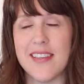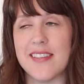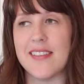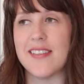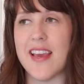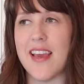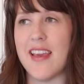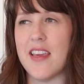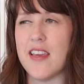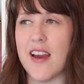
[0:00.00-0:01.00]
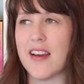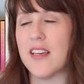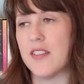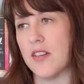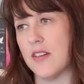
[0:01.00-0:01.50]
This is a young
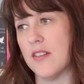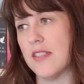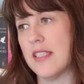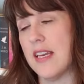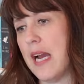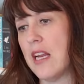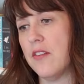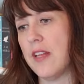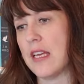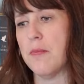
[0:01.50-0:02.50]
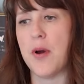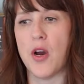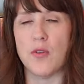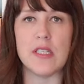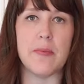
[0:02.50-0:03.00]
adult, kind of like a
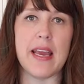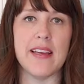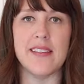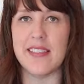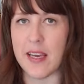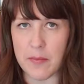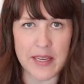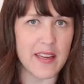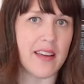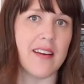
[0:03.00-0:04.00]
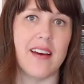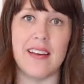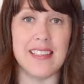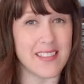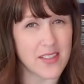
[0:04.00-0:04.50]
post pandemic
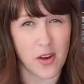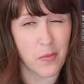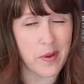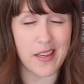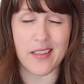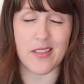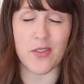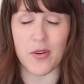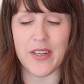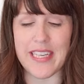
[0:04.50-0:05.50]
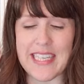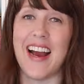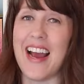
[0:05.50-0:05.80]
uh, dystopian story.